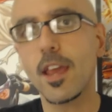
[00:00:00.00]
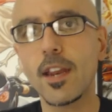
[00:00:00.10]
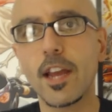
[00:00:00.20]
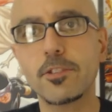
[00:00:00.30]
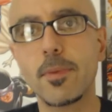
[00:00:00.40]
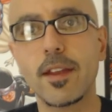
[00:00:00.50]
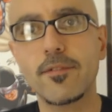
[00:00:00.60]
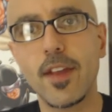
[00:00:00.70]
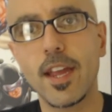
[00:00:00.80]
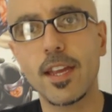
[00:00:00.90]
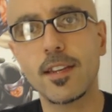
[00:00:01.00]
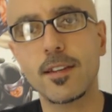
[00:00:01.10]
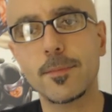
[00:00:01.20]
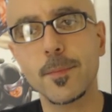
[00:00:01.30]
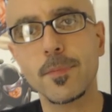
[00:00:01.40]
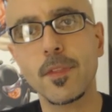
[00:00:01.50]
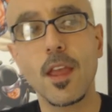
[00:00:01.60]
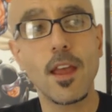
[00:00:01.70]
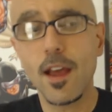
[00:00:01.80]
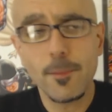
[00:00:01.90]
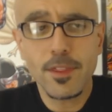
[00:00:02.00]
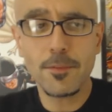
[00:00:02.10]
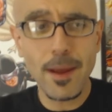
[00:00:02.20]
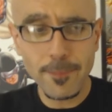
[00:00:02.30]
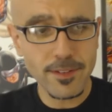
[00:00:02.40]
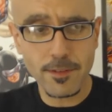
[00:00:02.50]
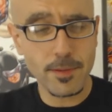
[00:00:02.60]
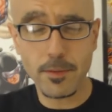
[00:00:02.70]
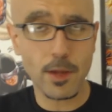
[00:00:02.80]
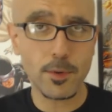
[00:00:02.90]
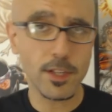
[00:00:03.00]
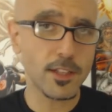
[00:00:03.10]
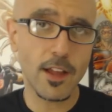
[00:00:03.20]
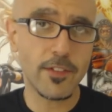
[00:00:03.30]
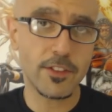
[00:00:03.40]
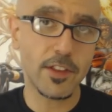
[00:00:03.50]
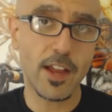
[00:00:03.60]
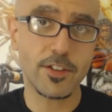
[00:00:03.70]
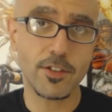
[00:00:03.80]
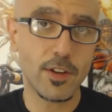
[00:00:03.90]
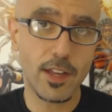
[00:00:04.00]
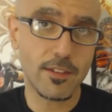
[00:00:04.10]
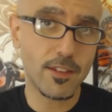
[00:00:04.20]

an Iceman fan, and I mean, there might be some people that really love this statue.